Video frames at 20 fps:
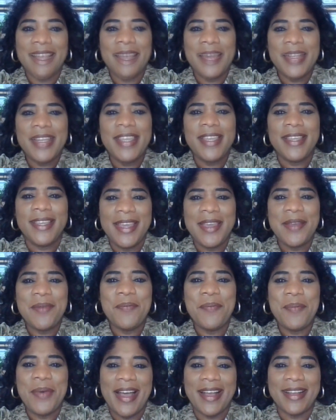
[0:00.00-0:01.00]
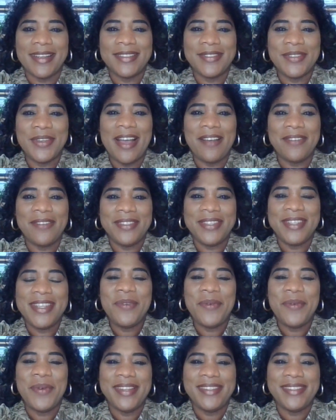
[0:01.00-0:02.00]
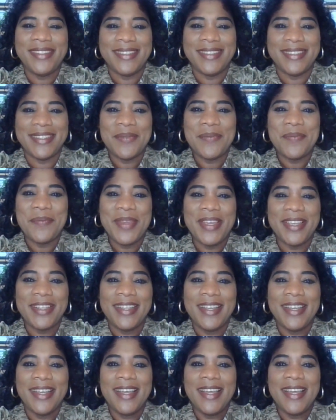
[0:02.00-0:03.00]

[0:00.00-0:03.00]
When he came back, so after he went to submit,